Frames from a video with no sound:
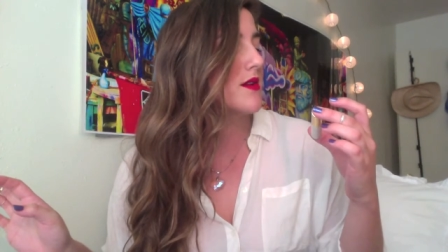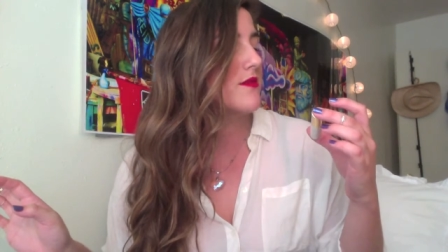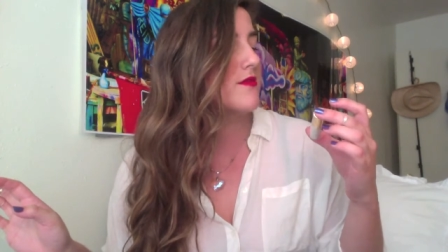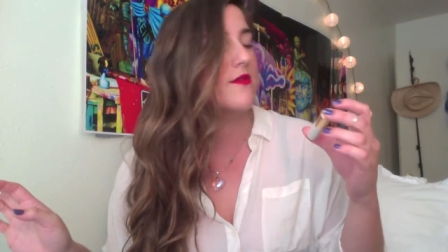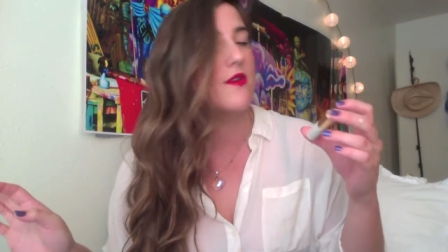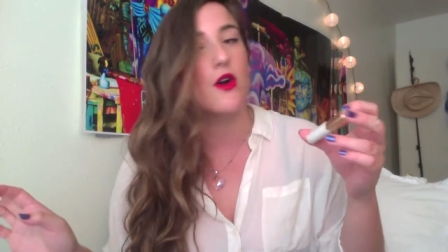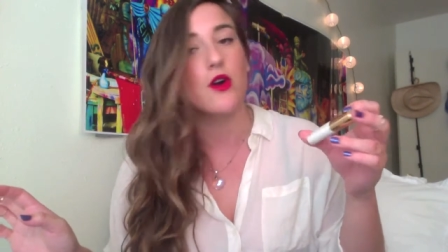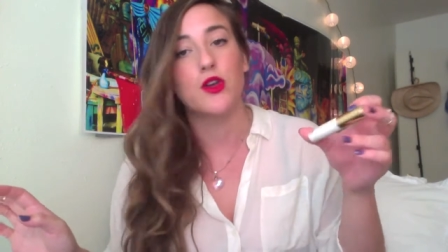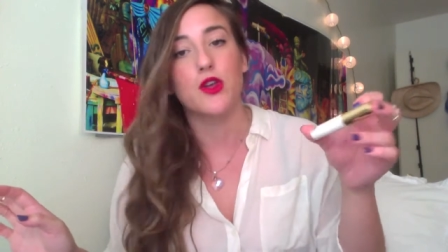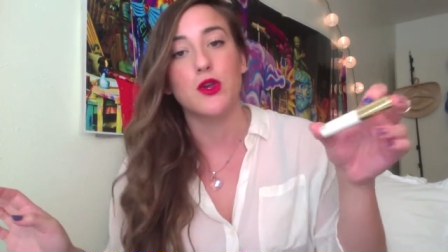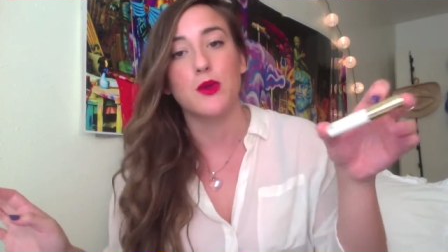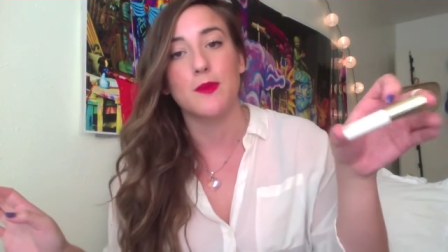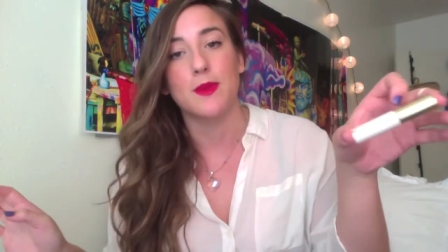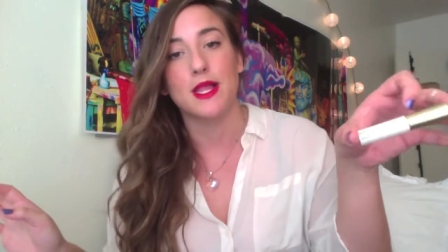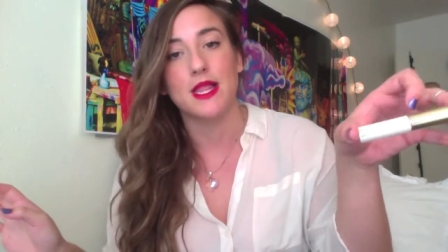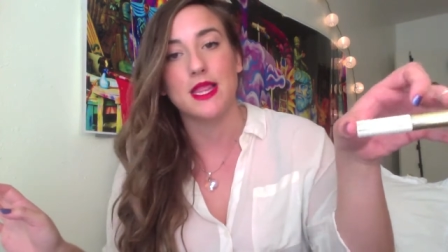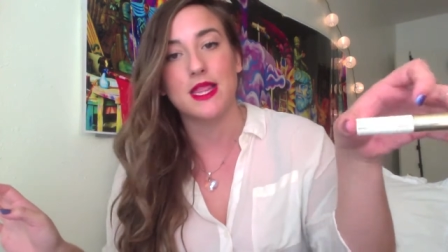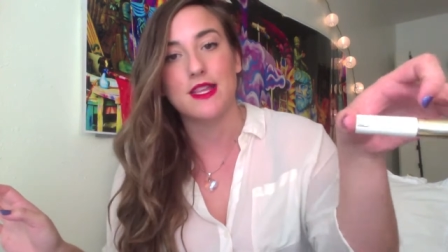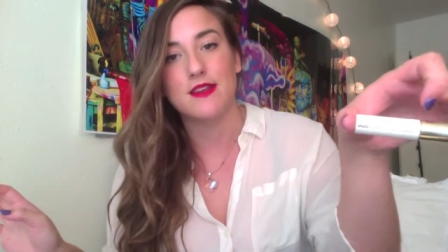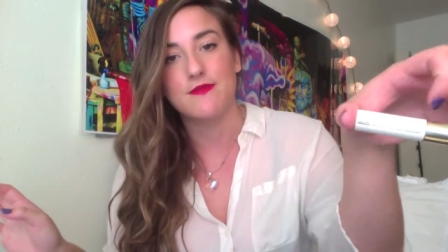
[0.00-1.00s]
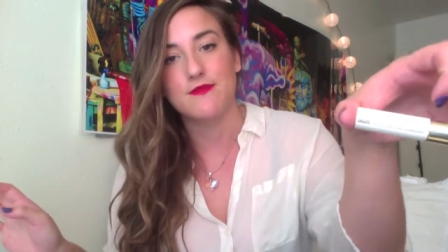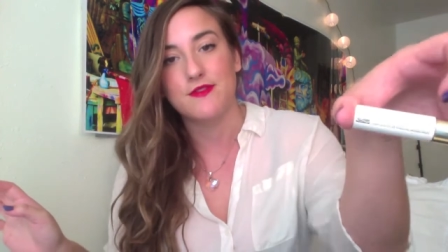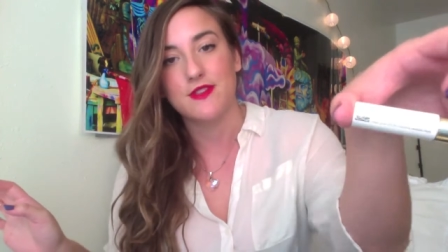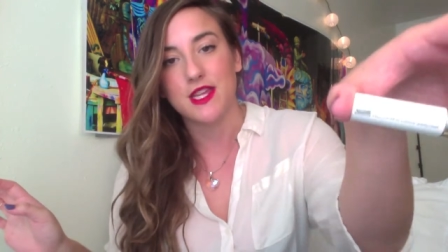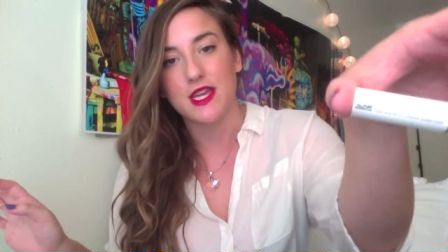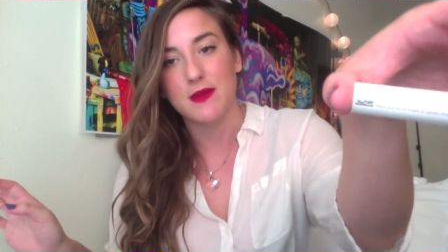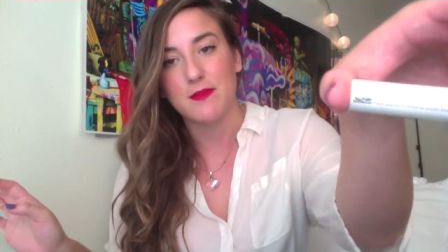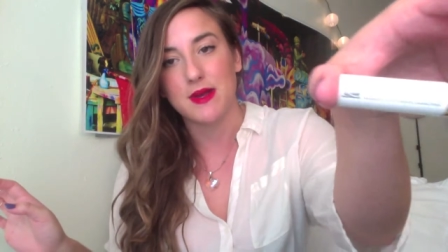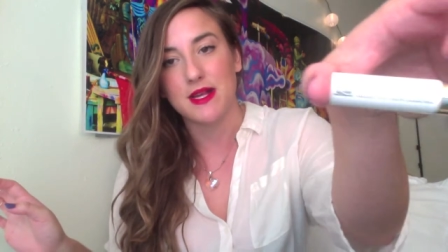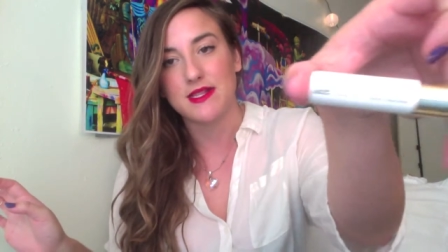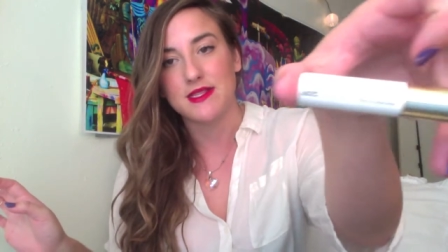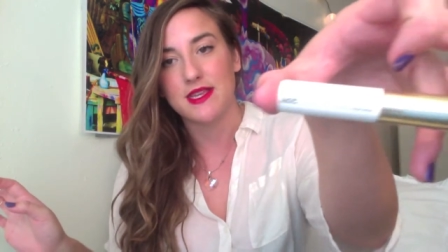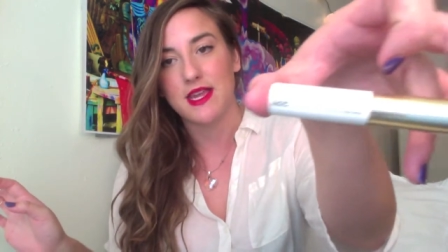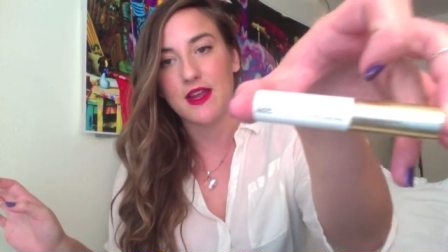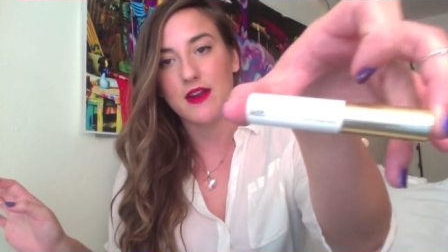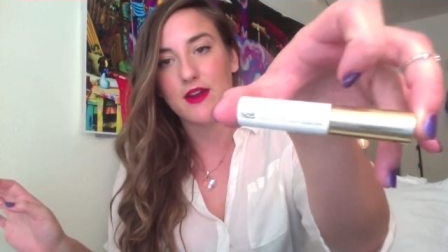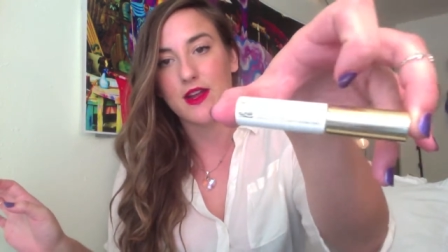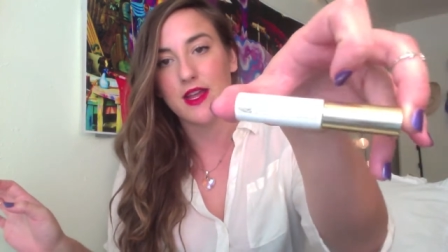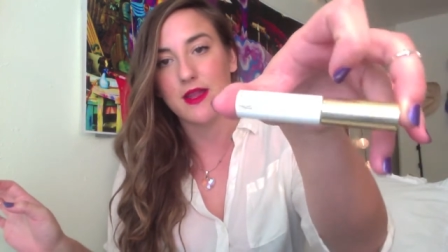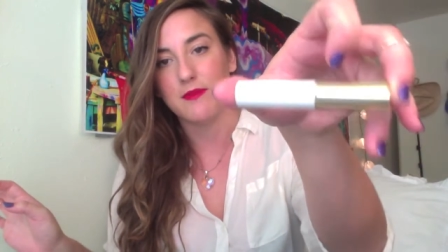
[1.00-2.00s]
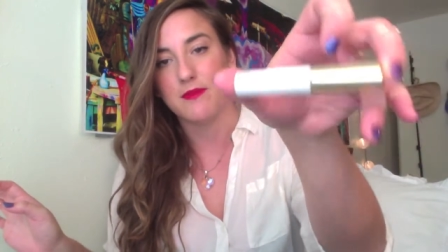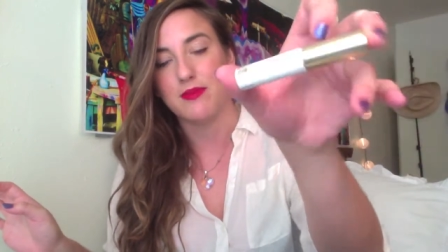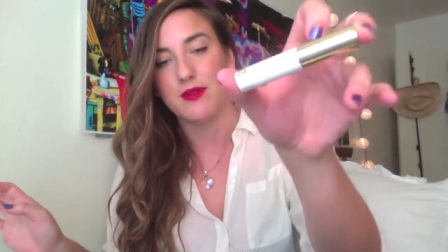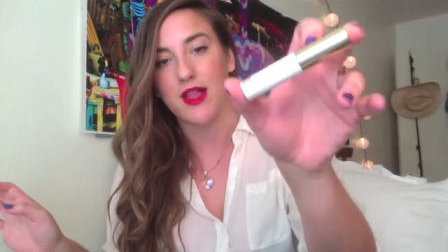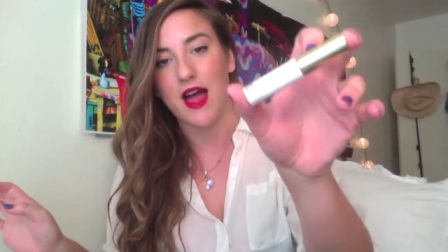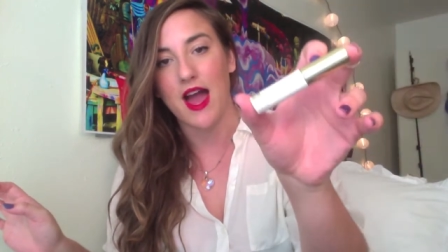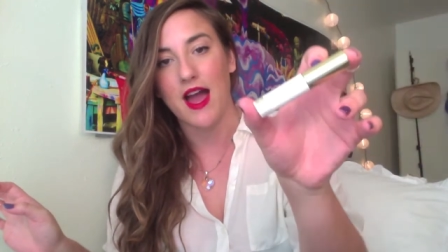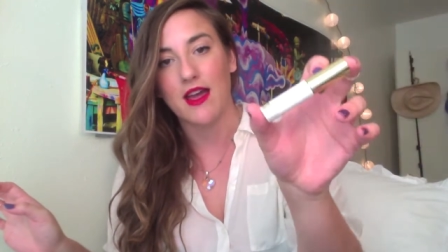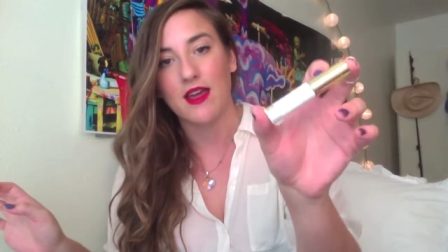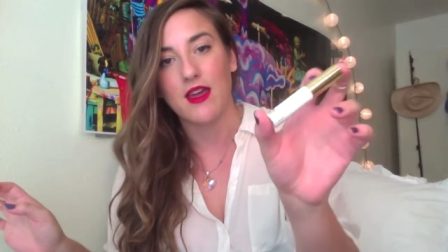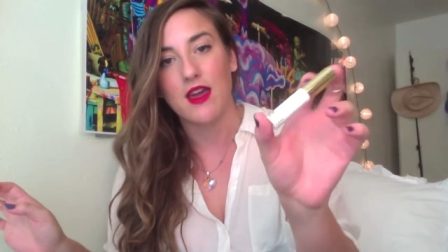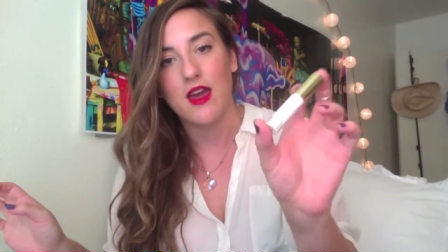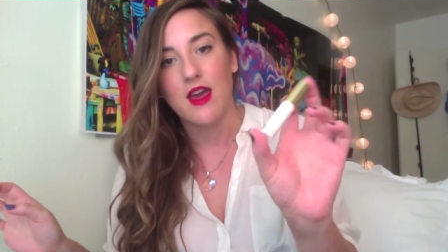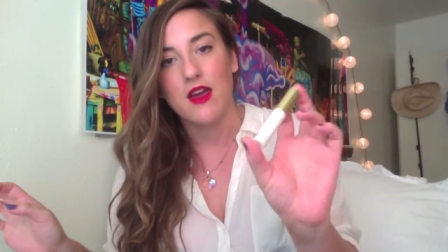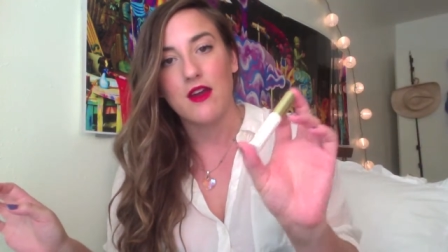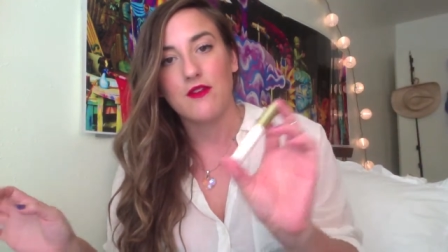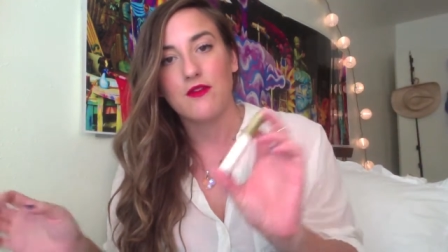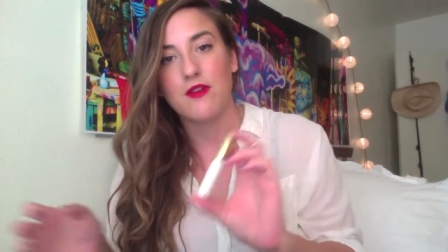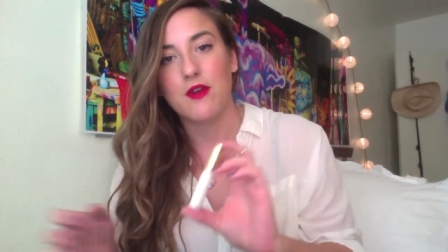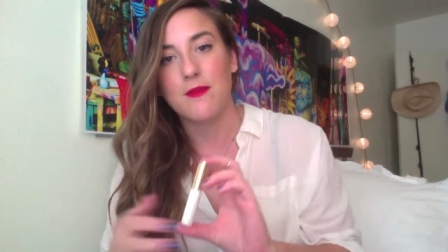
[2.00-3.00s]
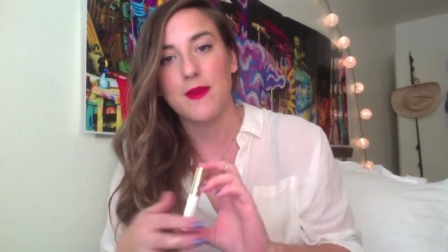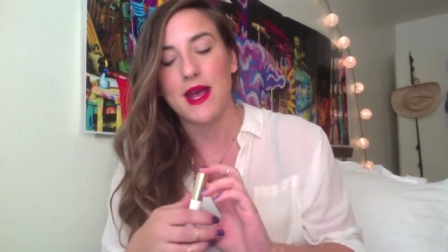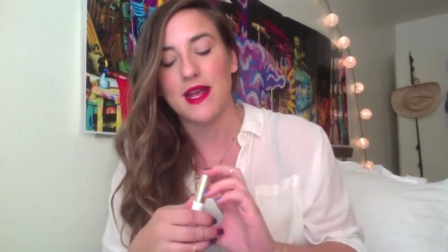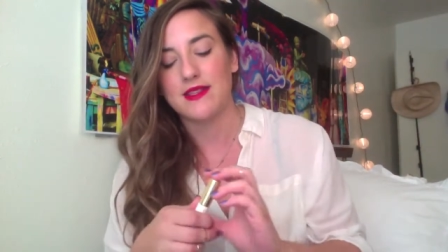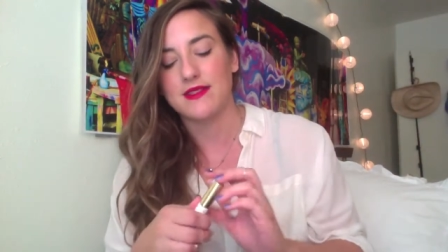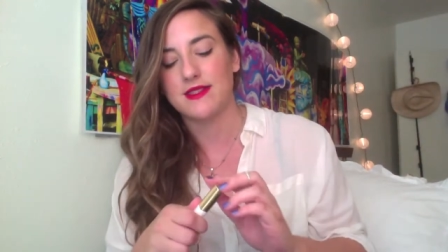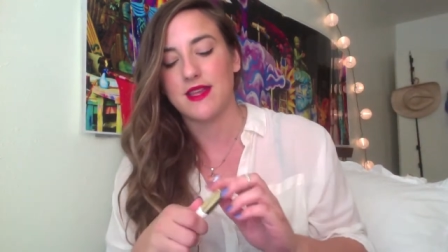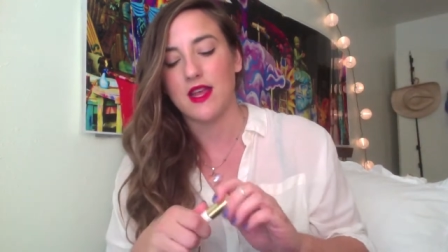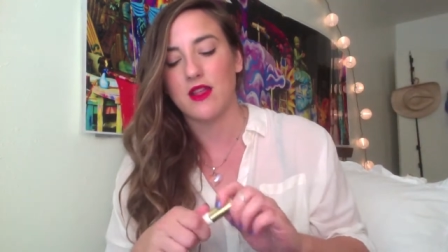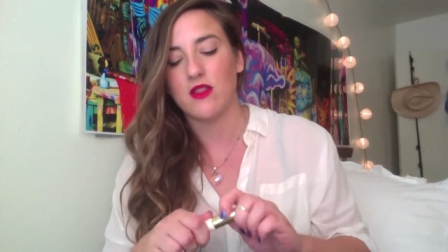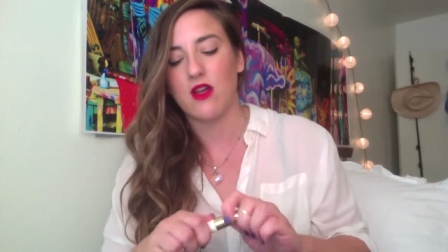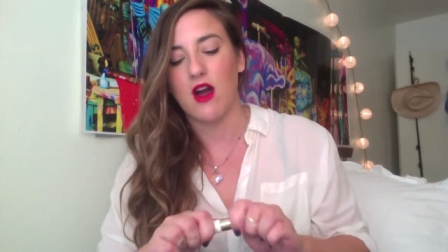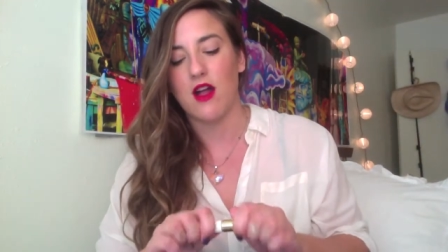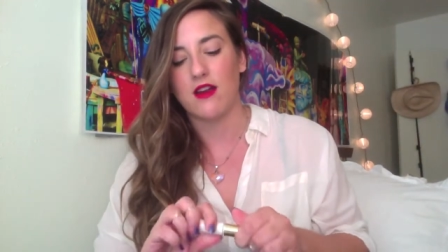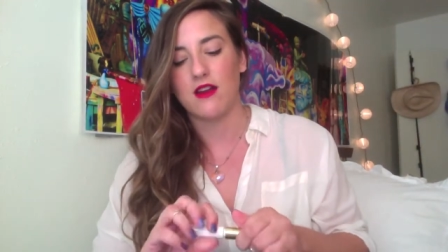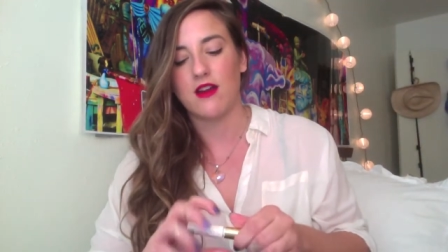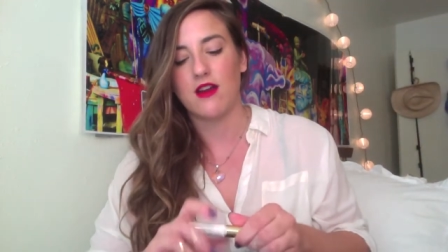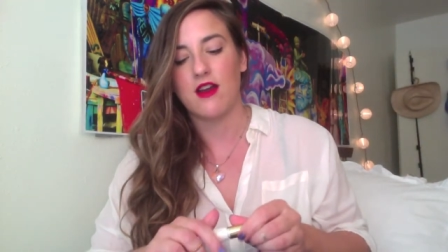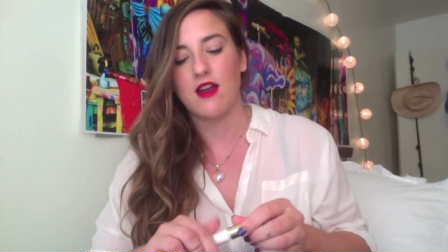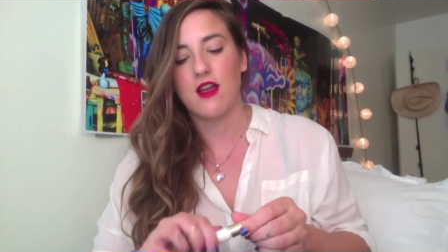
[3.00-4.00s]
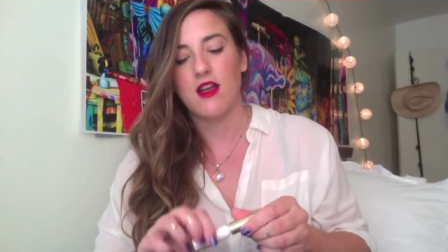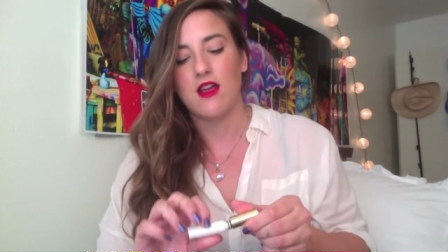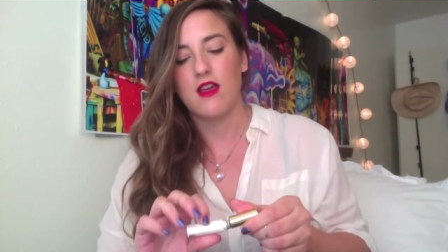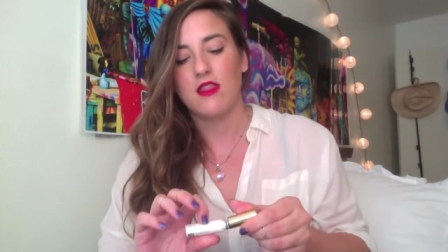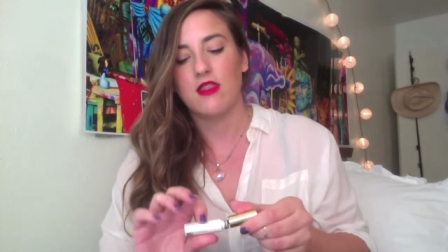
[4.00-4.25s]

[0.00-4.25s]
Volume Lifting Mascara in black from Estee Lauder.